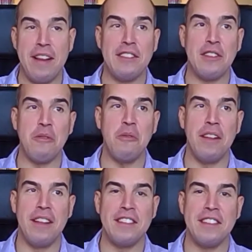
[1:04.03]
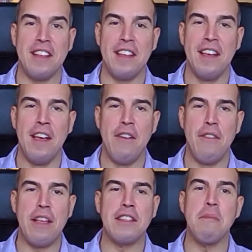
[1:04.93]
school and it's
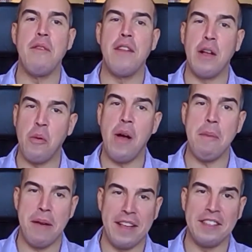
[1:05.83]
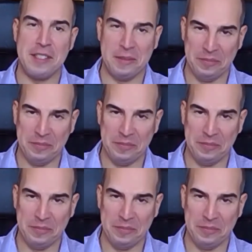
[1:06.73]
things are moving at quite a pace.